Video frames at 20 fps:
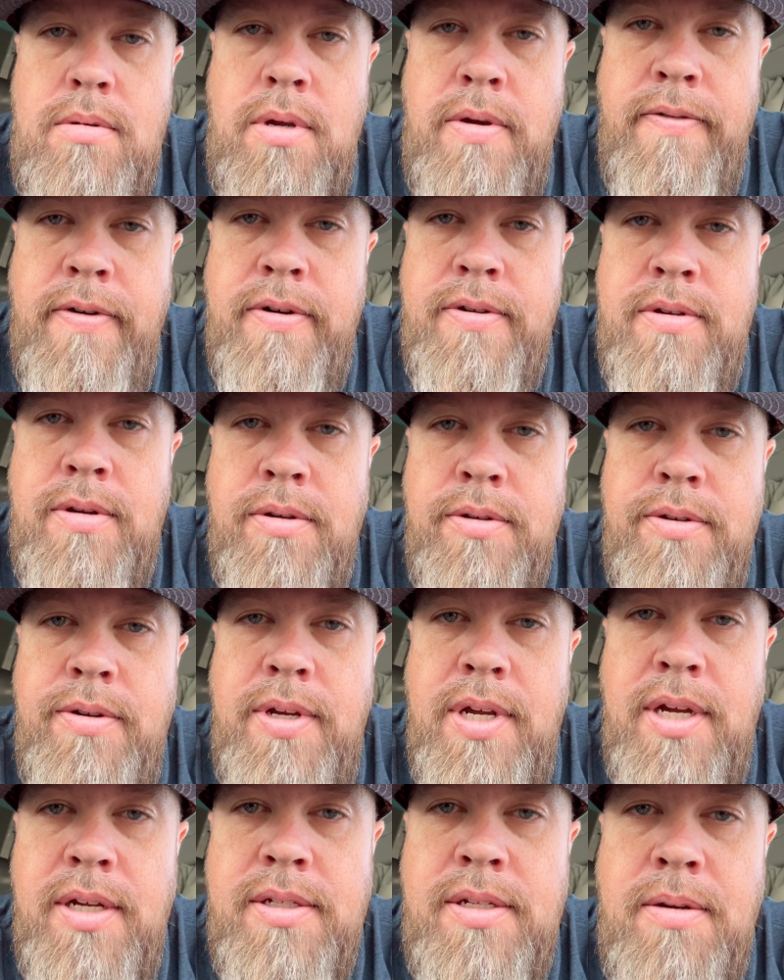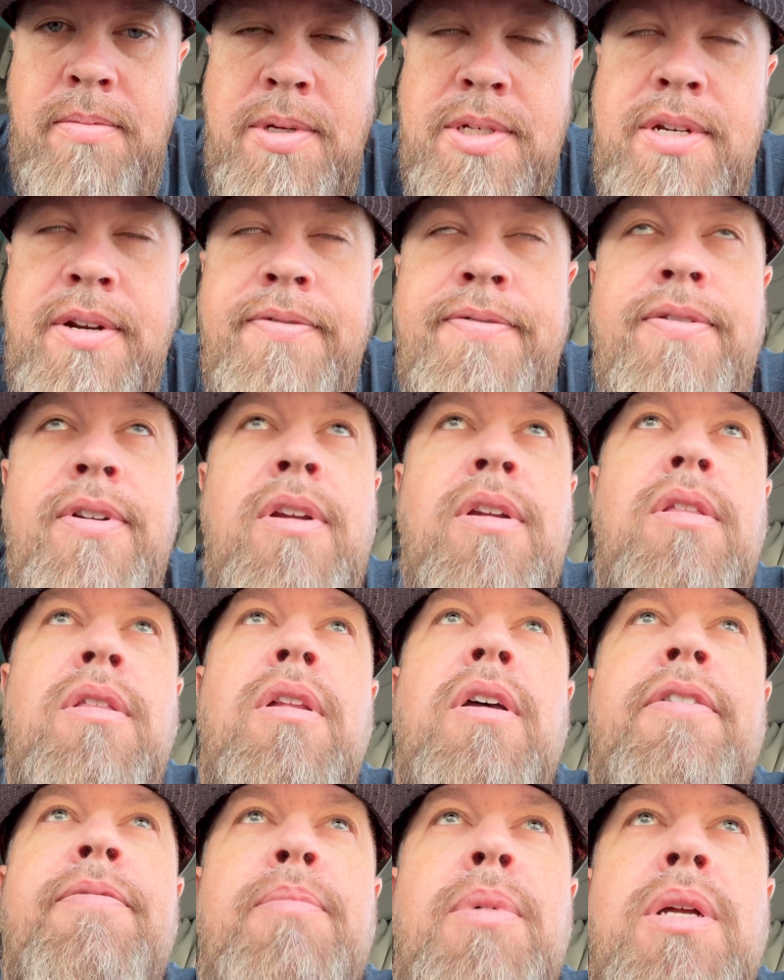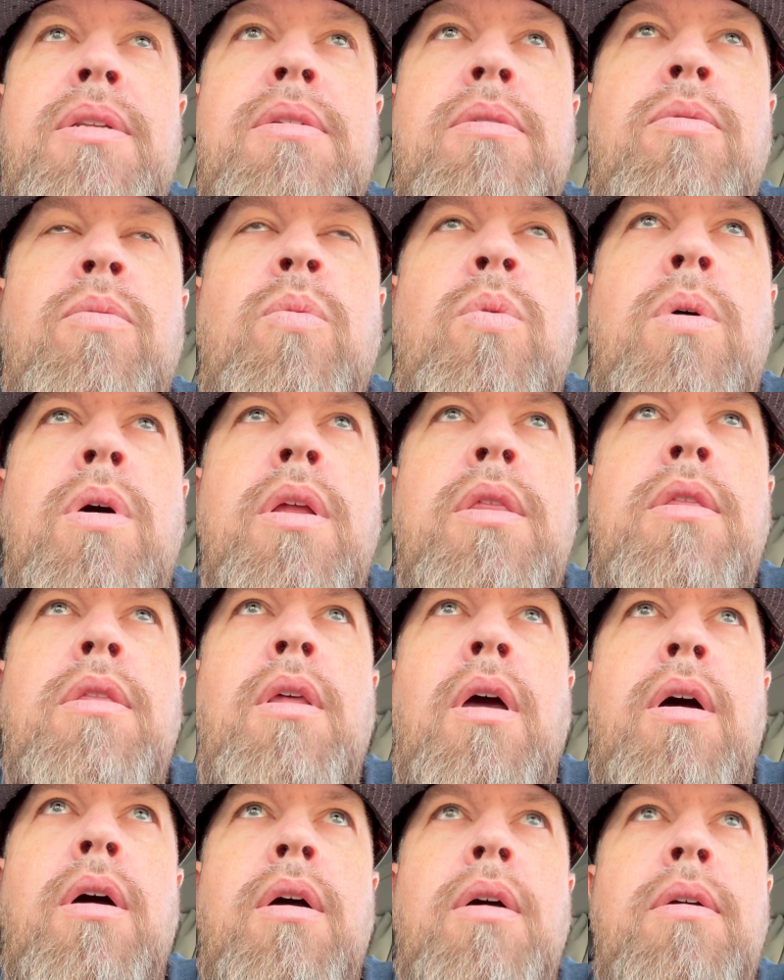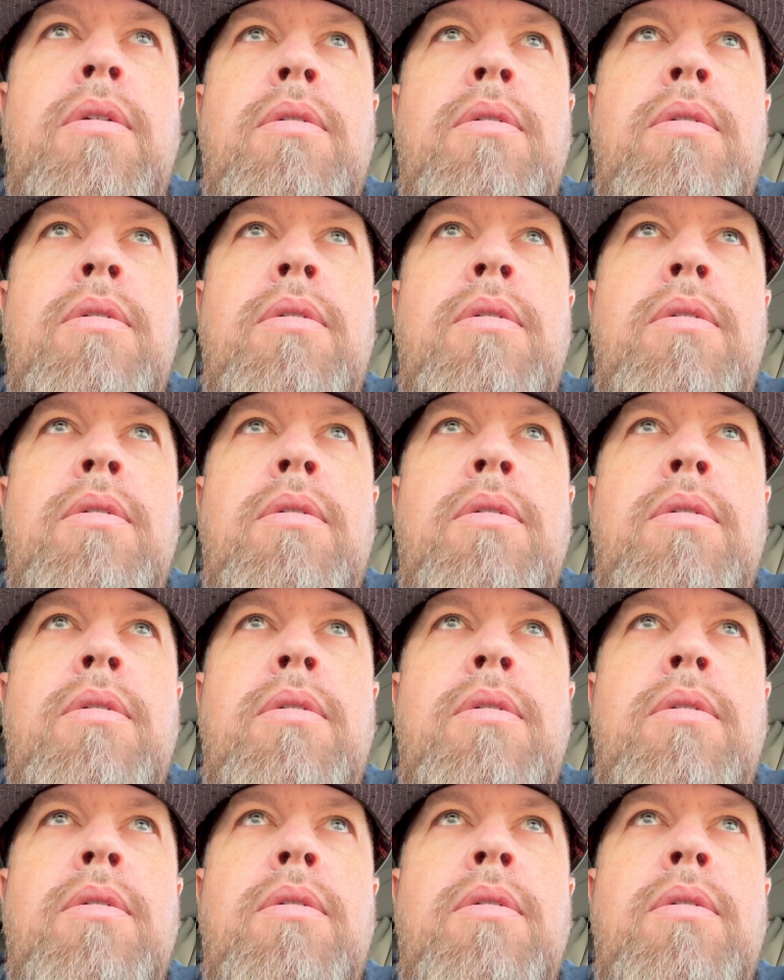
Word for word: I ever told you guys how much I freaking love my... what the...